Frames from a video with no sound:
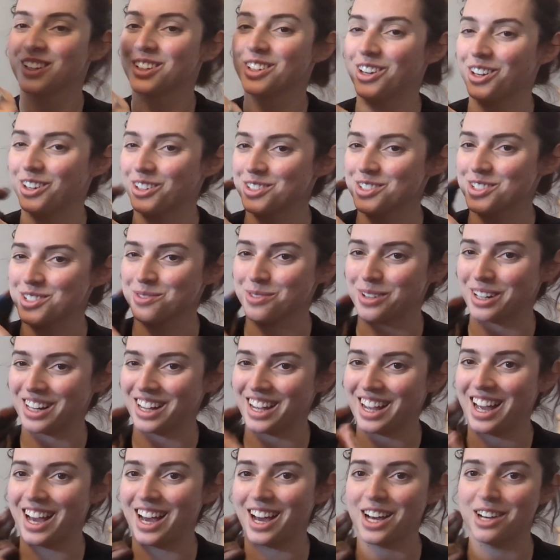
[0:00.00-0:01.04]
goes when I
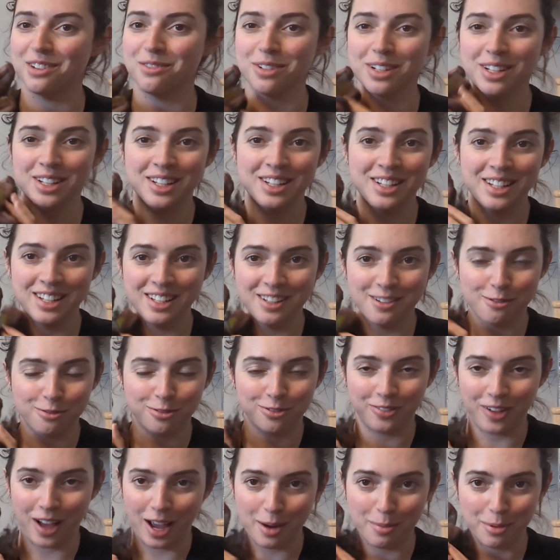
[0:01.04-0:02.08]
have
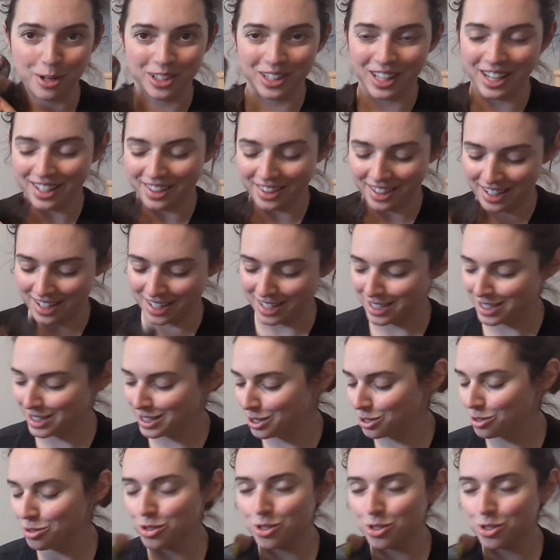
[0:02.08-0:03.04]
fiber like this